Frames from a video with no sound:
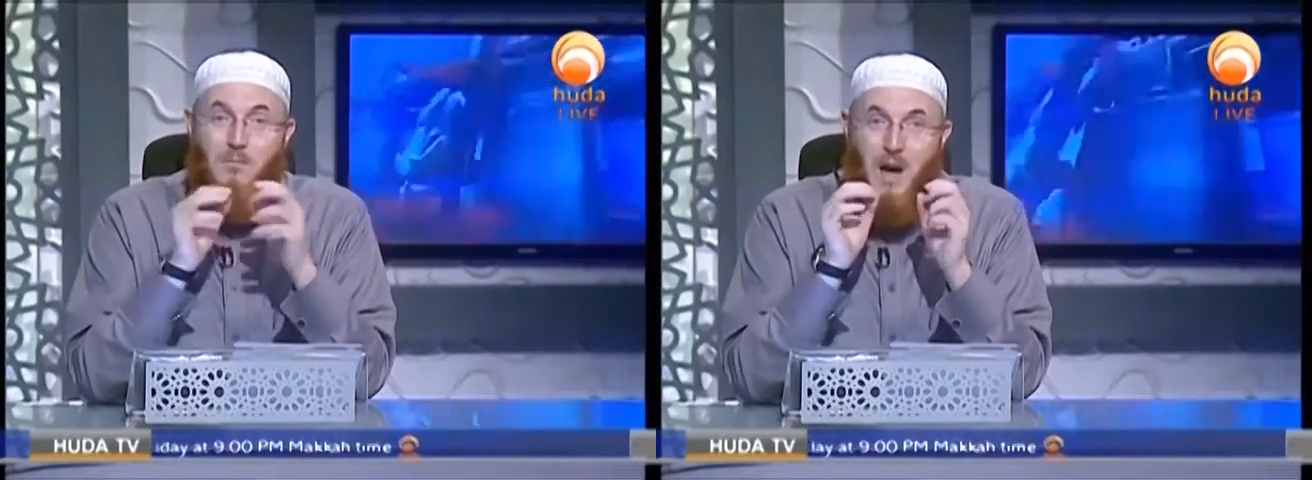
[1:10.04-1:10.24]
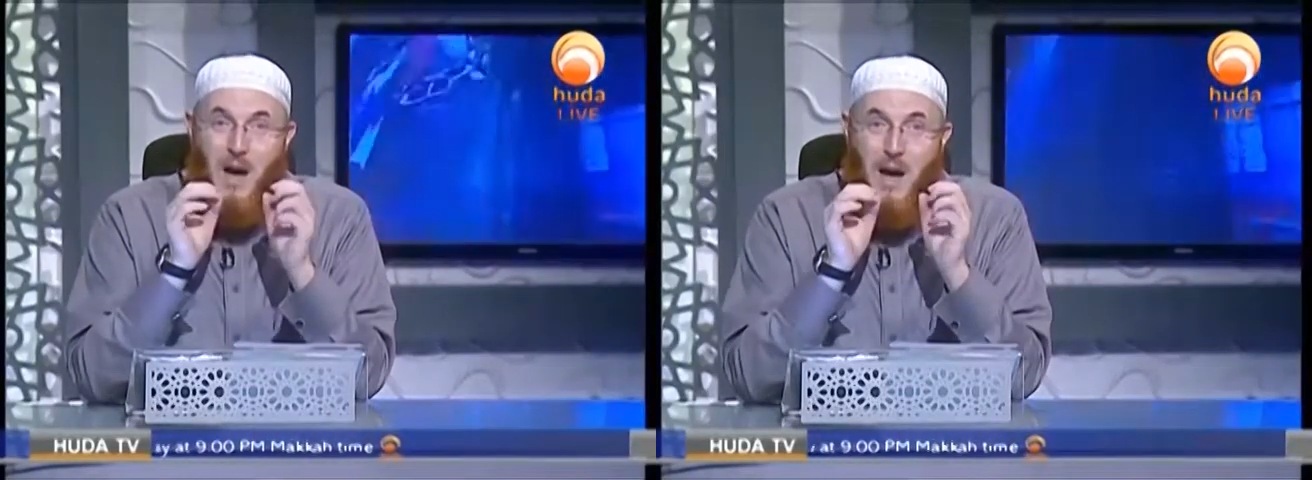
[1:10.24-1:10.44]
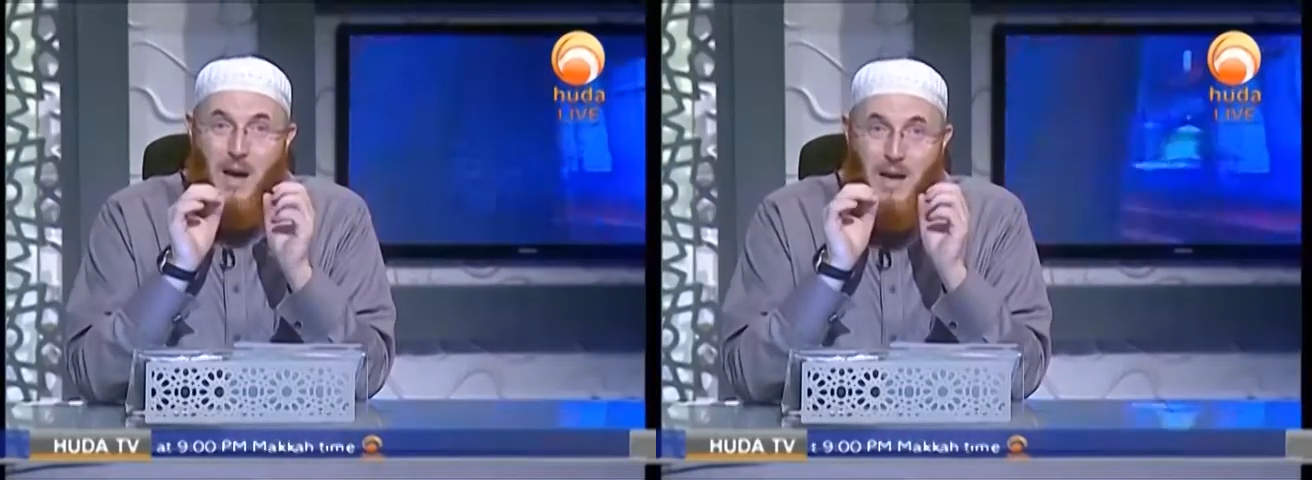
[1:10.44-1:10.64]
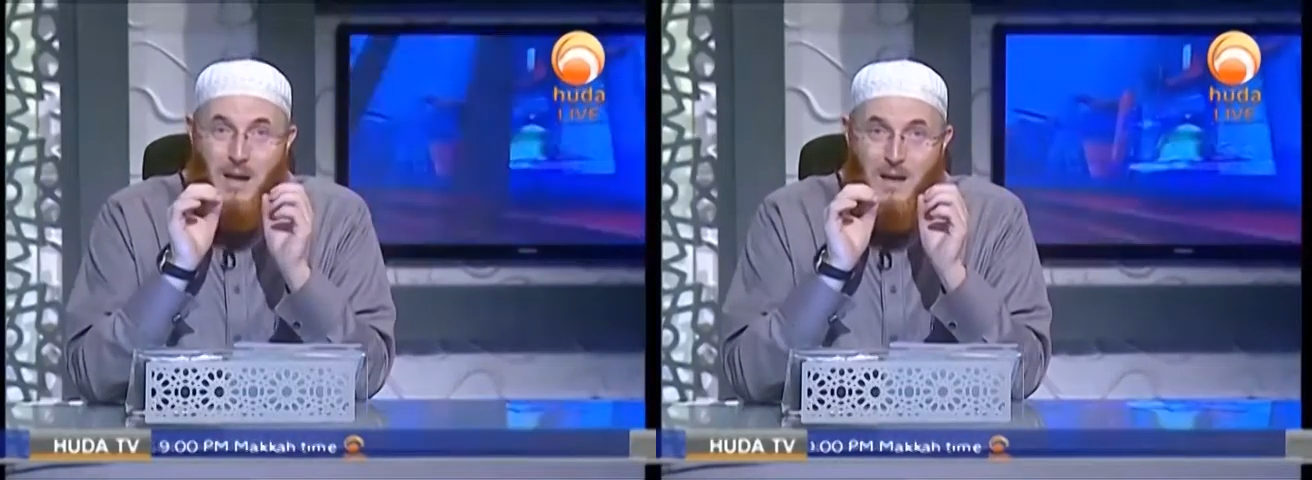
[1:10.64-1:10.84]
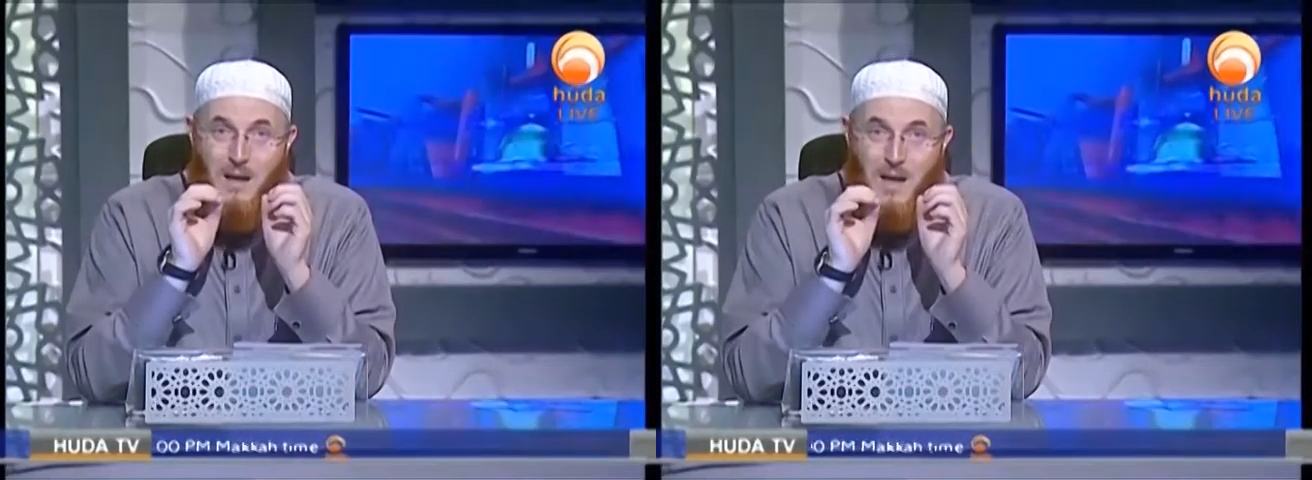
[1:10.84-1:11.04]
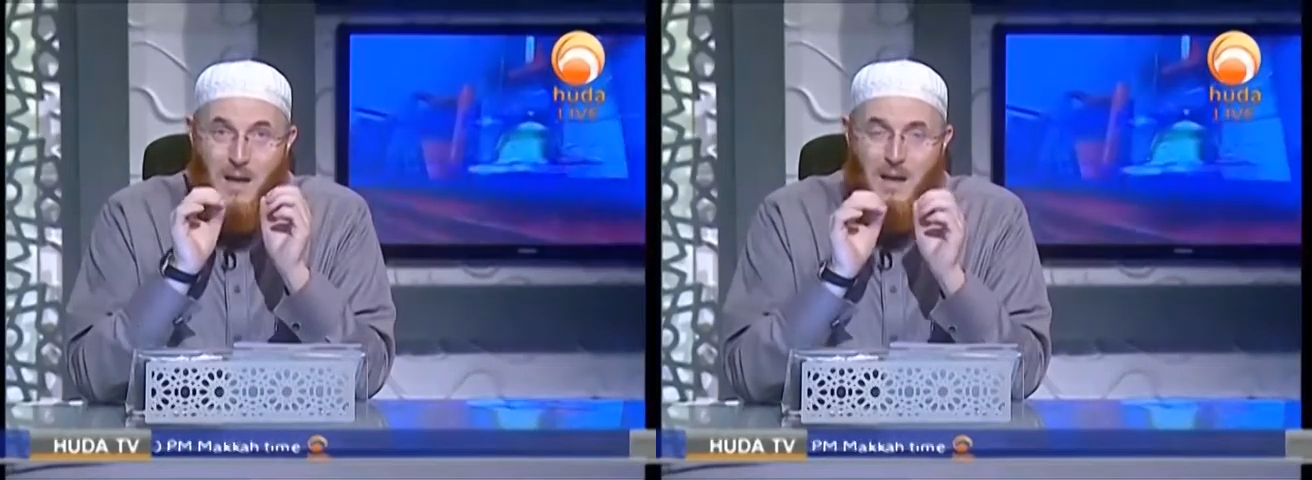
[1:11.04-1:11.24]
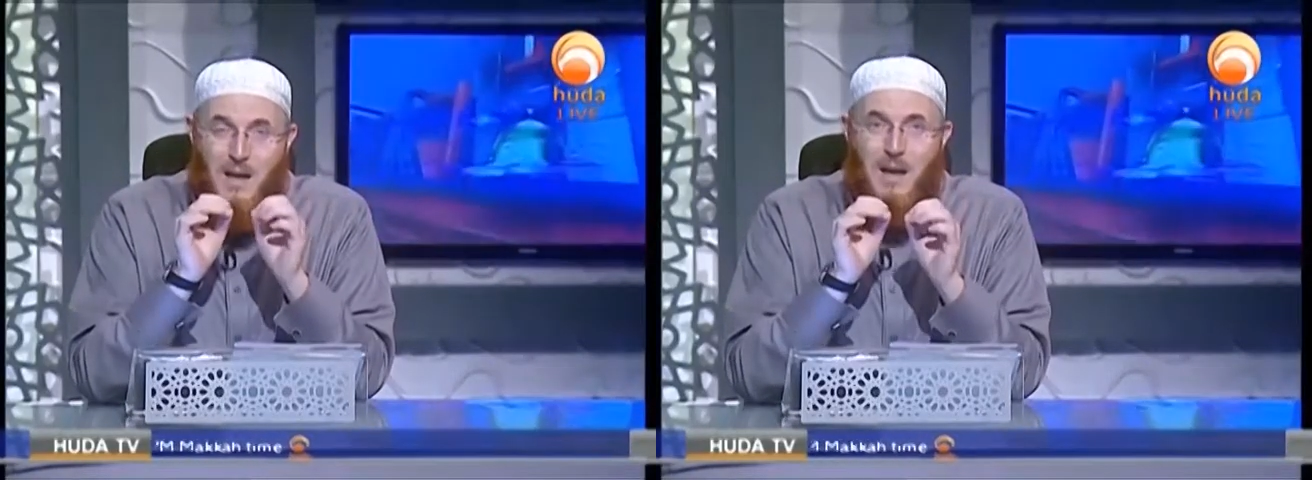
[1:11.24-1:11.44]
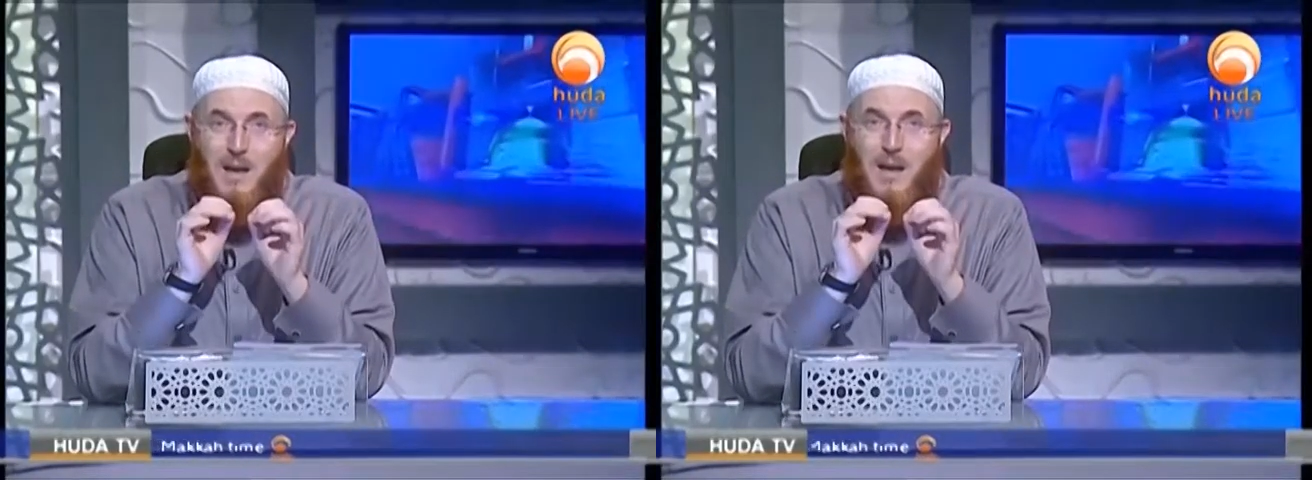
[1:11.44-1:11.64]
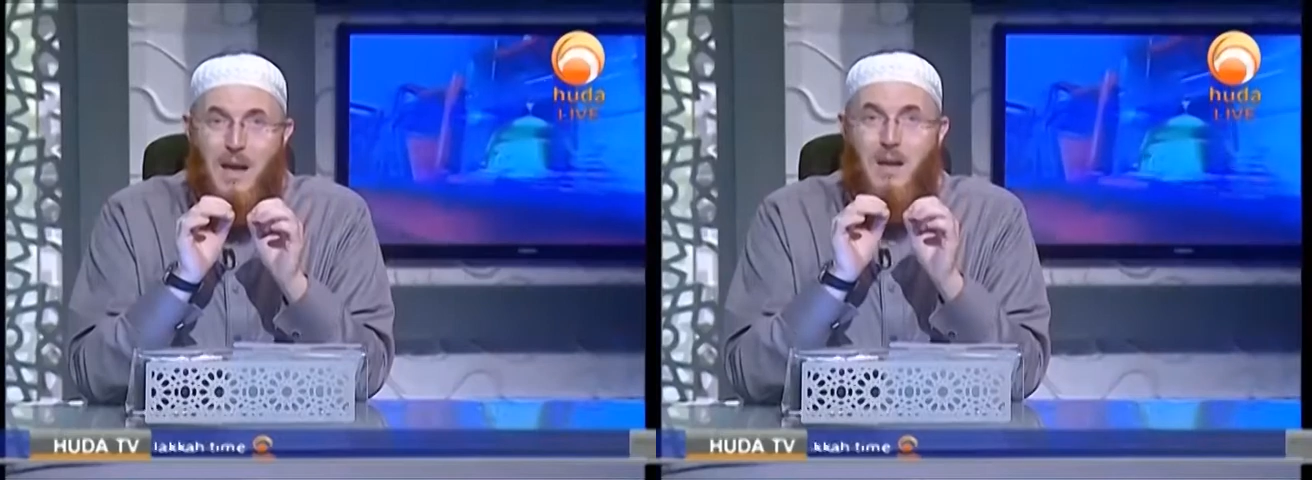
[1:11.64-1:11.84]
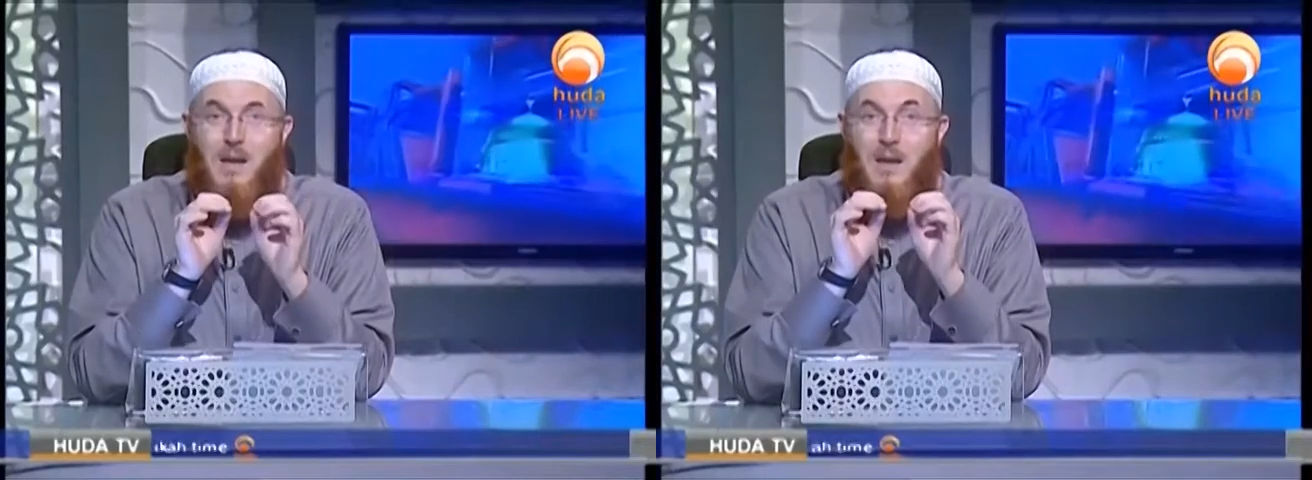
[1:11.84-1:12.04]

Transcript: by declaring that,